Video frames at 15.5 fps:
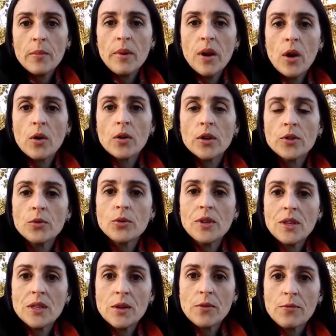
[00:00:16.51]
belong to
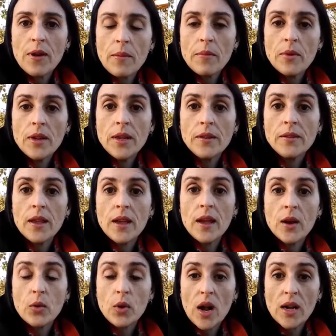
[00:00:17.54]
this family
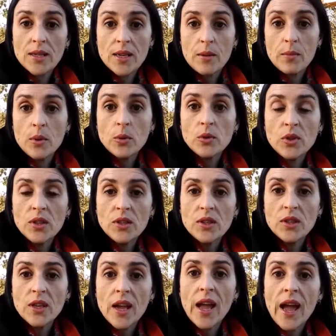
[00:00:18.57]
the Eurasian blue
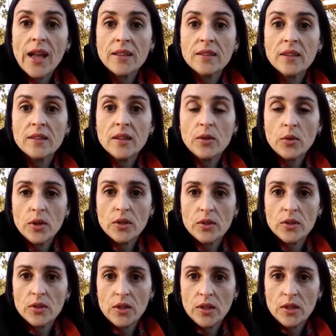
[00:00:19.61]
teeth and the
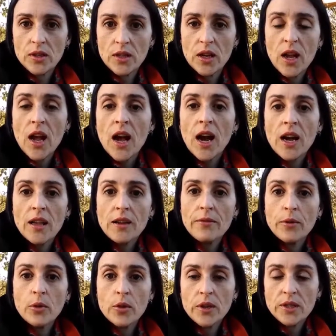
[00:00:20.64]
great teeth. I
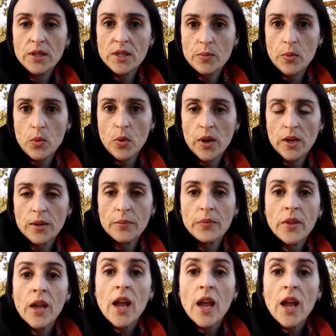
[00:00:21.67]
have already spoken.